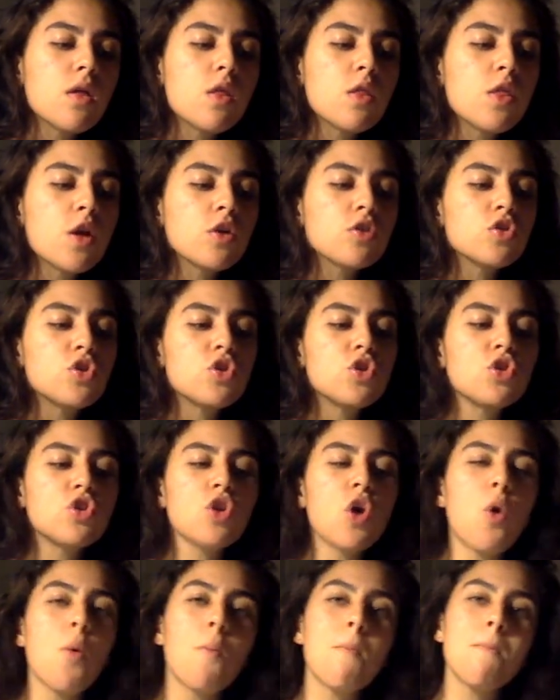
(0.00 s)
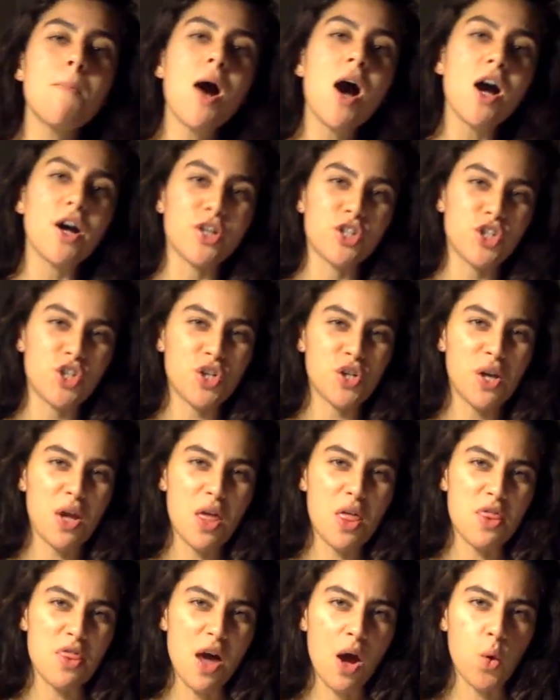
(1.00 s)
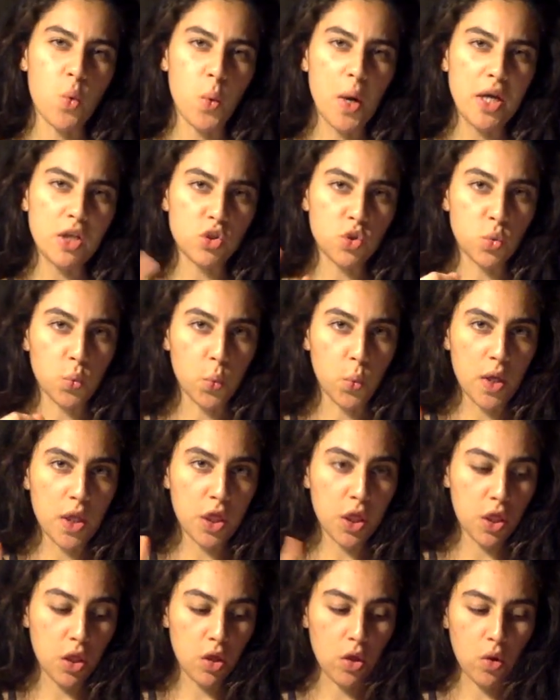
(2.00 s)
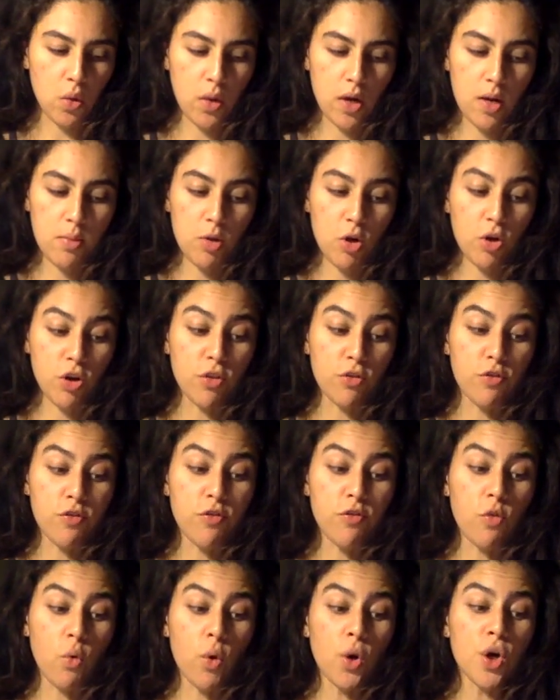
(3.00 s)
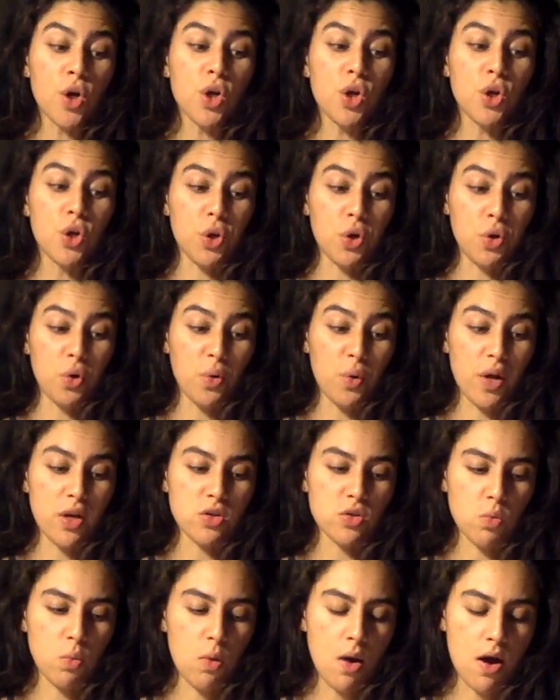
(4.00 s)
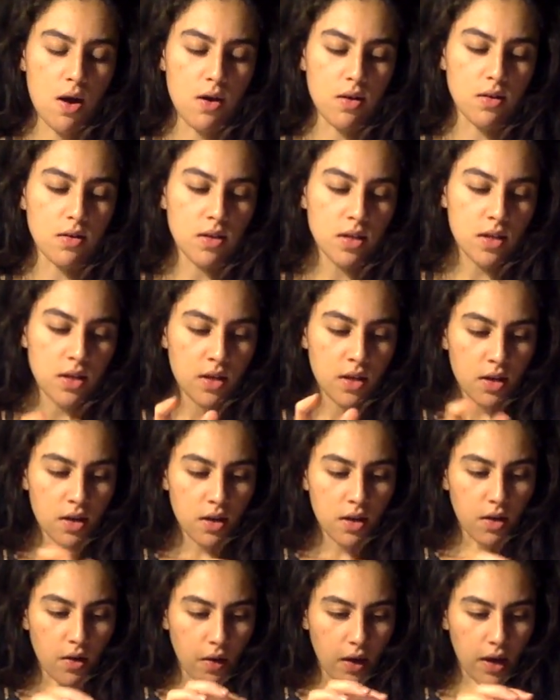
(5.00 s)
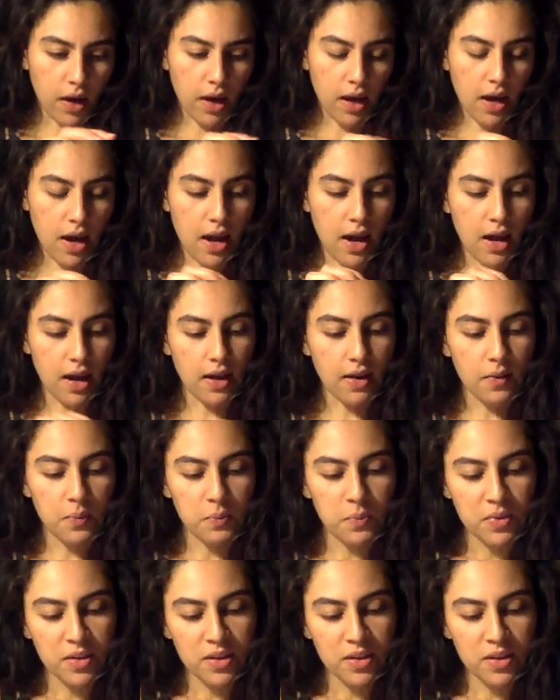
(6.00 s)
There's so much that waits with you, and I'm hearing for you as well. Okay.